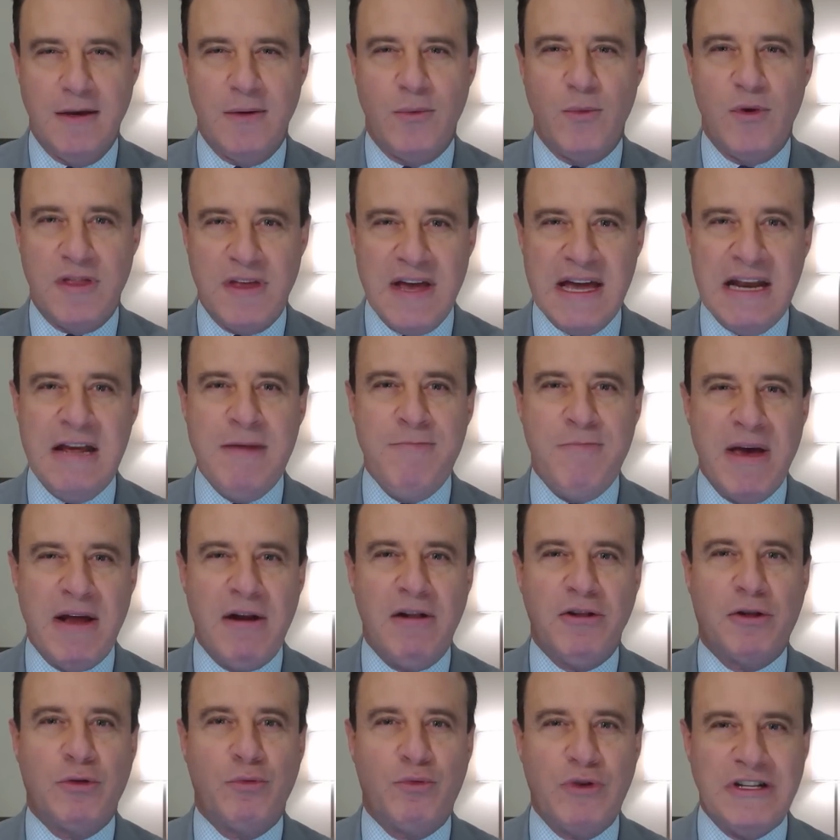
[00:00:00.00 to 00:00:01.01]
With any
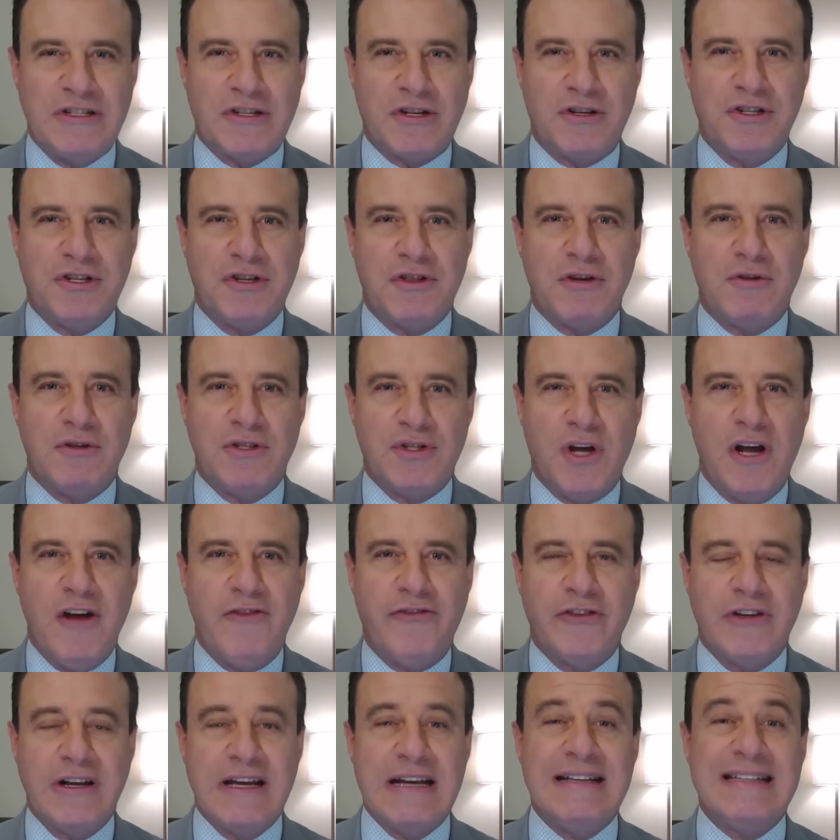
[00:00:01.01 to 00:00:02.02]
medical research, there is
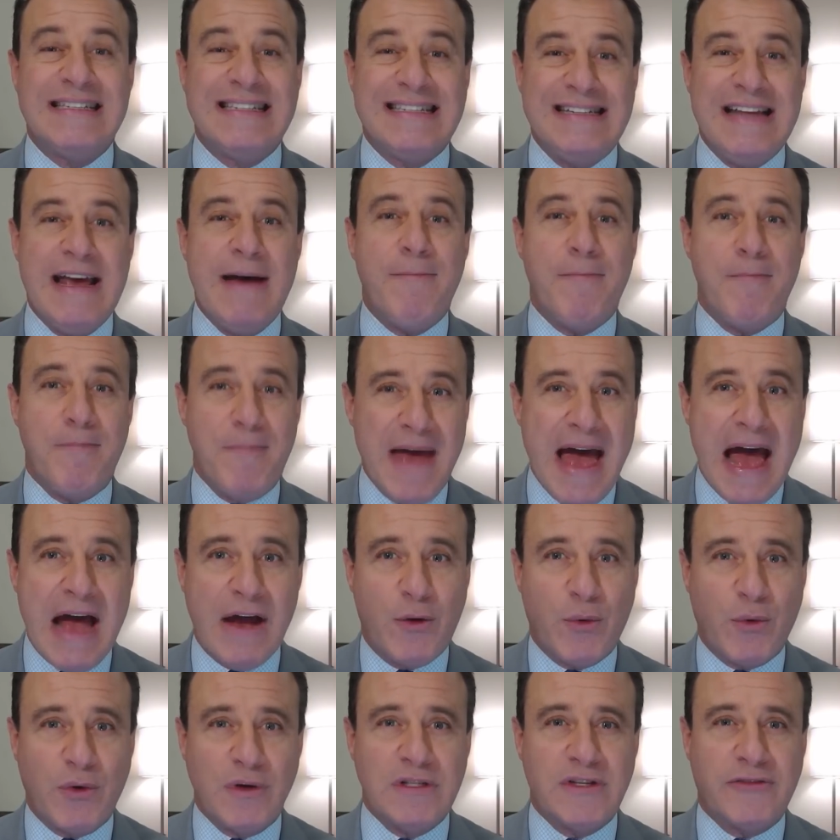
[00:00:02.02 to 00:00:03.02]
often a step
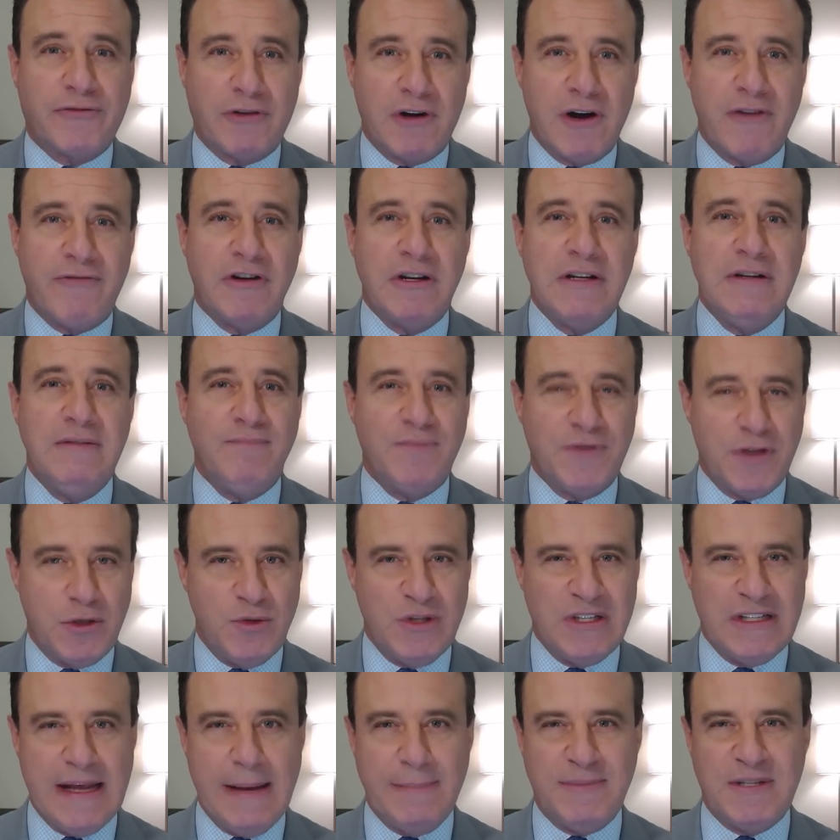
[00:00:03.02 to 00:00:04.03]
backwards for every two
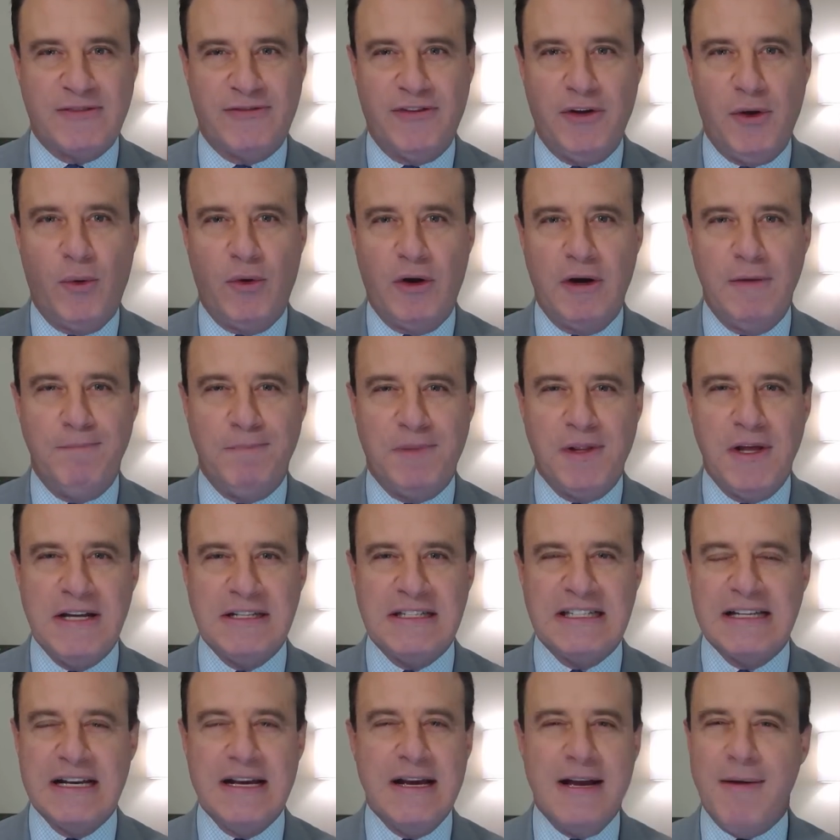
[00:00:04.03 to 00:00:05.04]
steps forward.
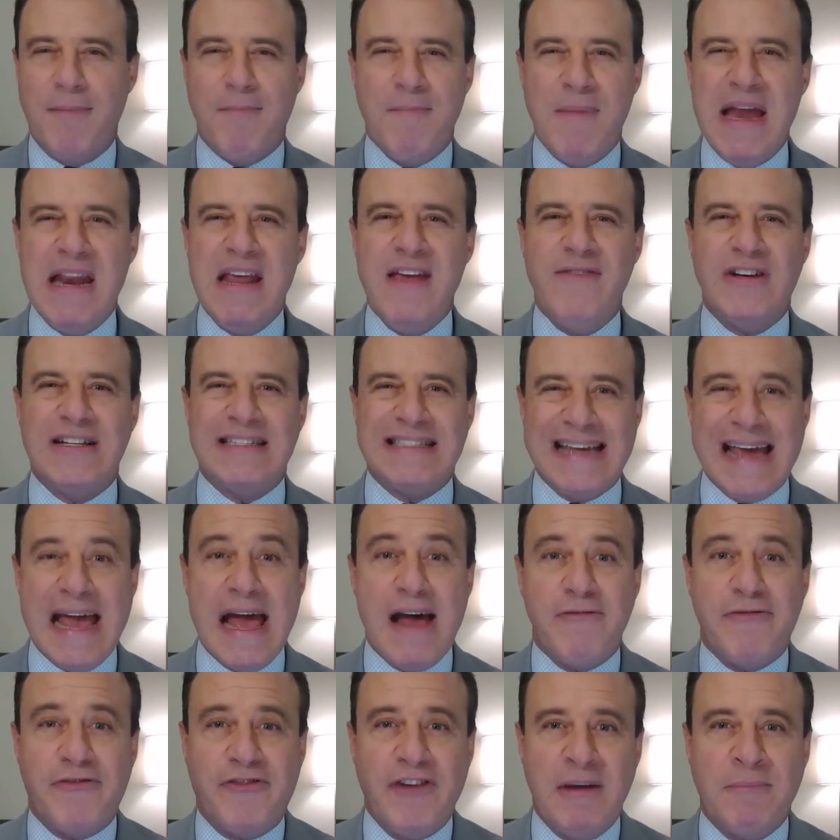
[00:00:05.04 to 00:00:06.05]
Plus, many of us
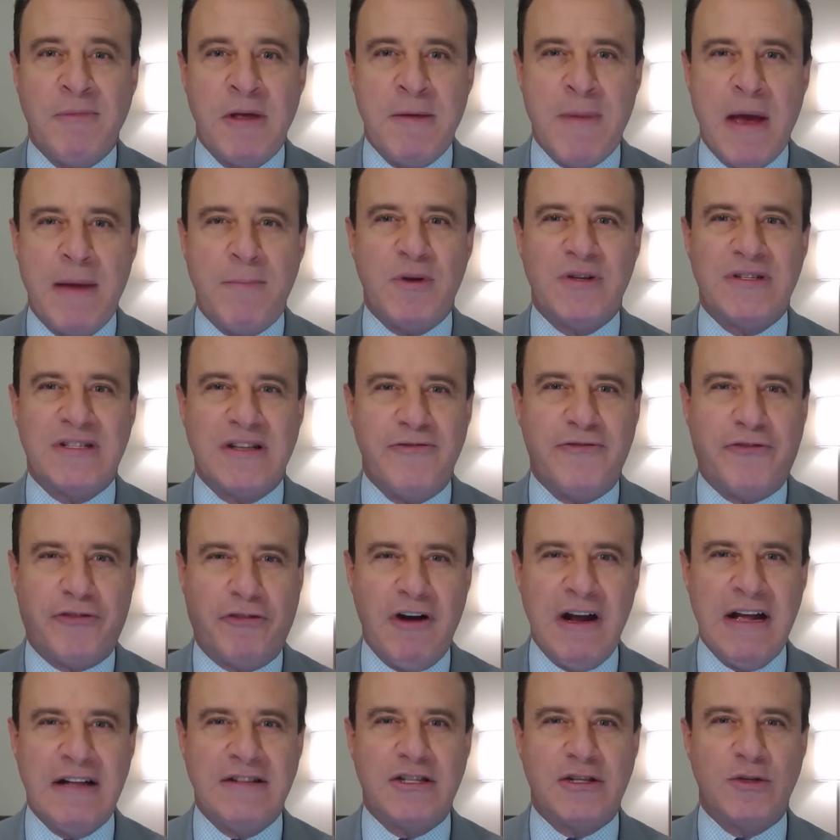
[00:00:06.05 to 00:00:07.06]
have family members and
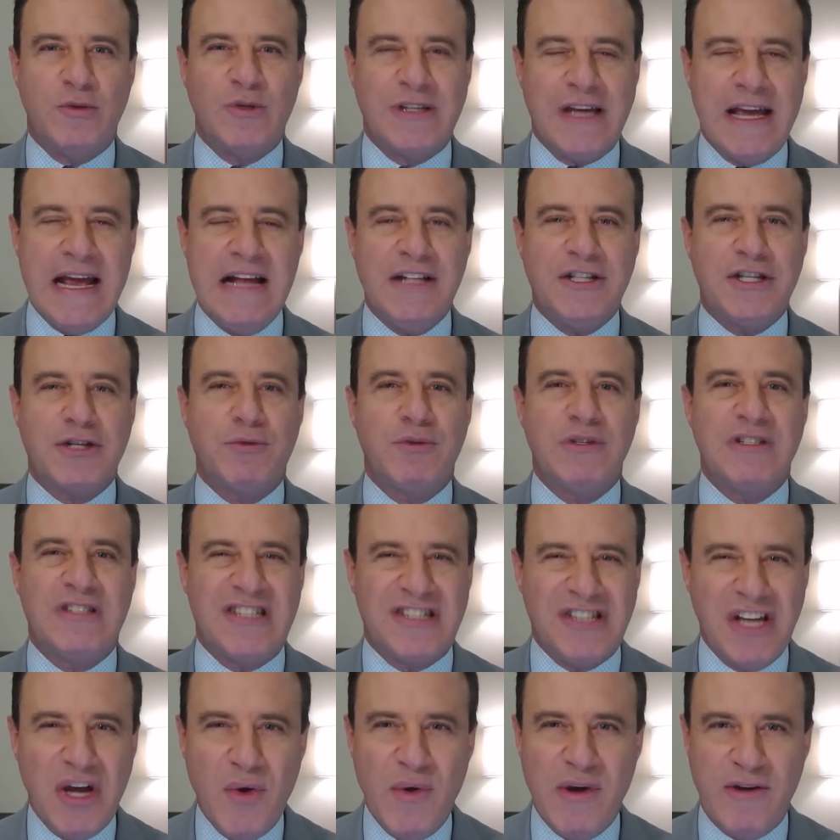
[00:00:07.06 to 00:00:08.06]
friends whose cancer is
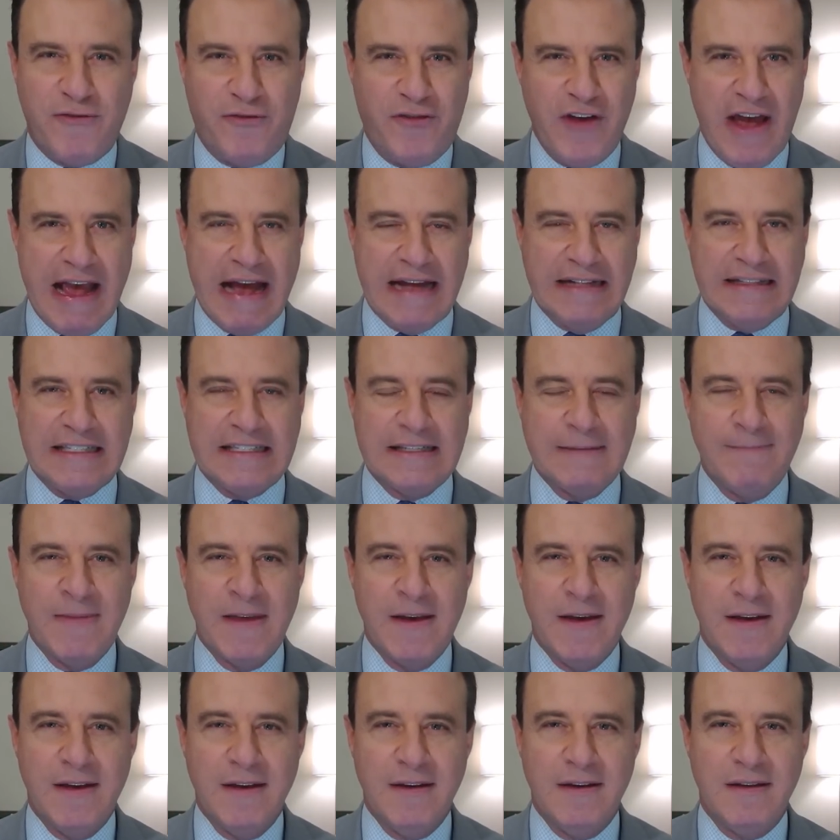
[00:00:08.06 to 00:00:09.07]
so advanced
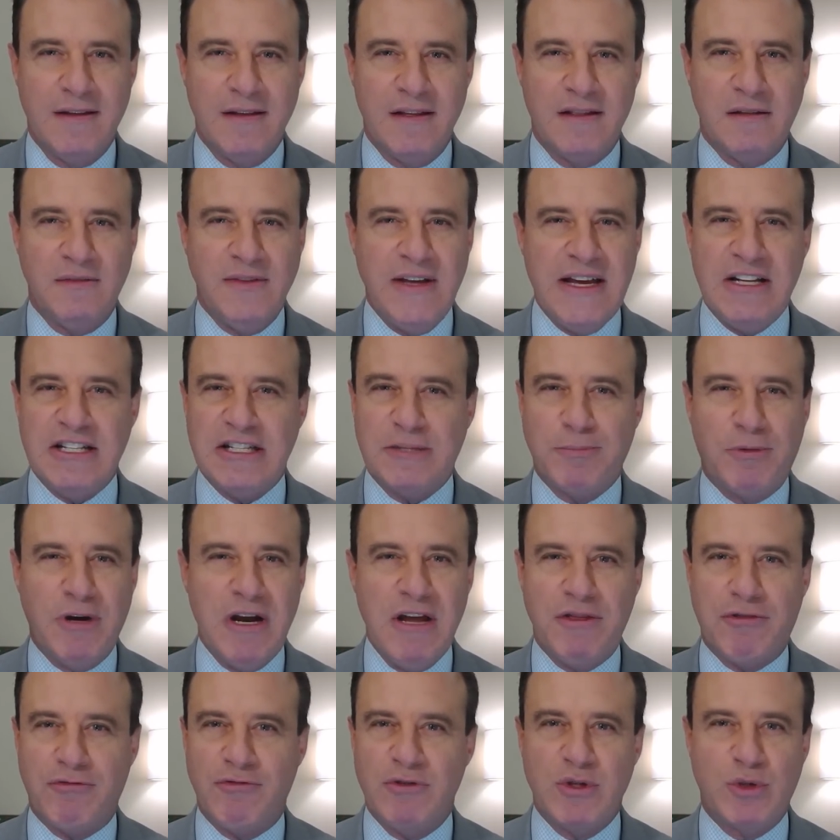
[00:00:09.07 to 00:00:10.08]
that the latest
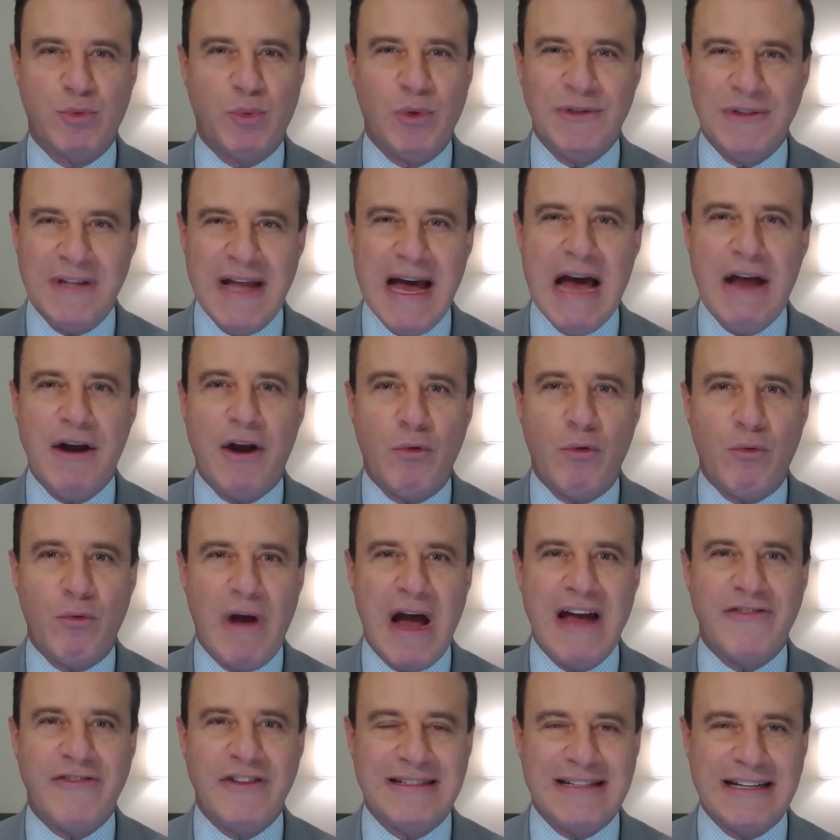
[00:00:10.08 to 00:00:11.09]
breakthroughs will not
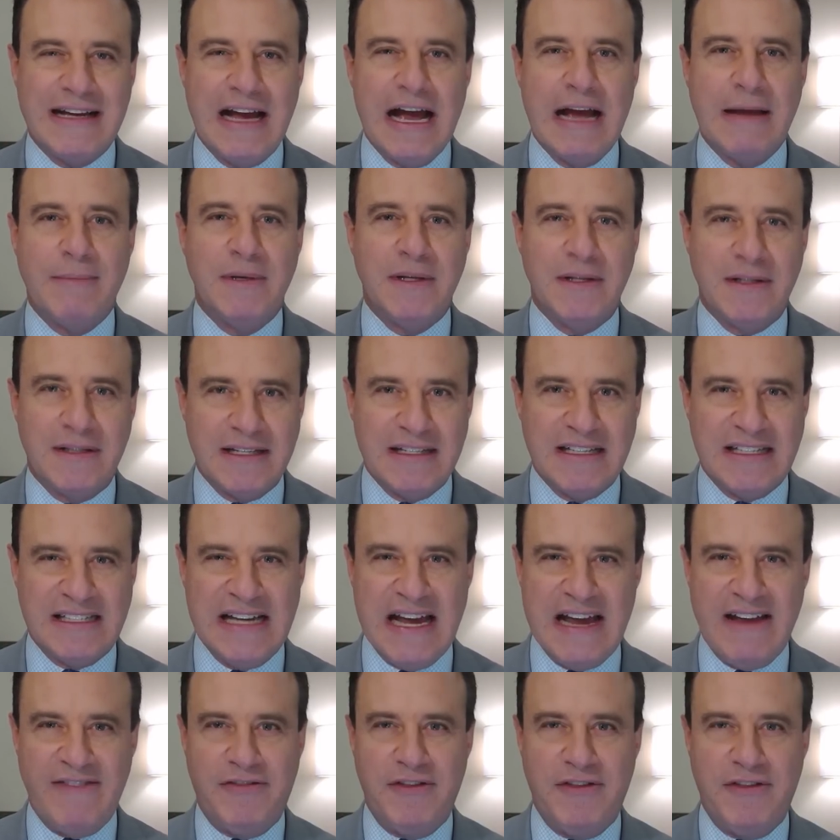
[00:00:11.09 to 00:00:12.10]
arrive in time to
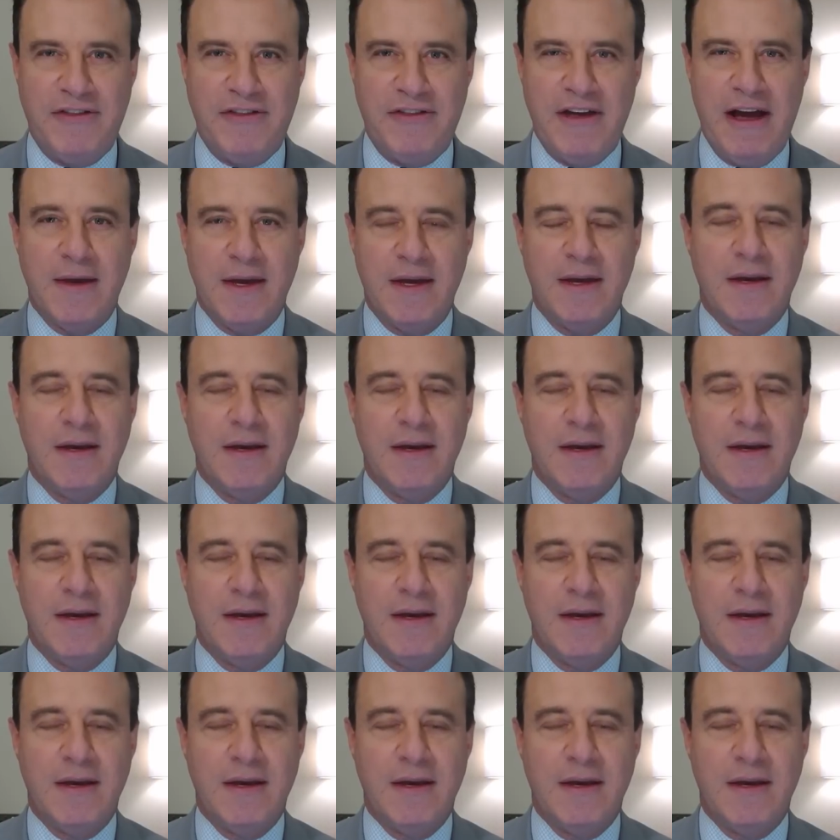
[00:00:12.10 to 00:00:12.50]
save them.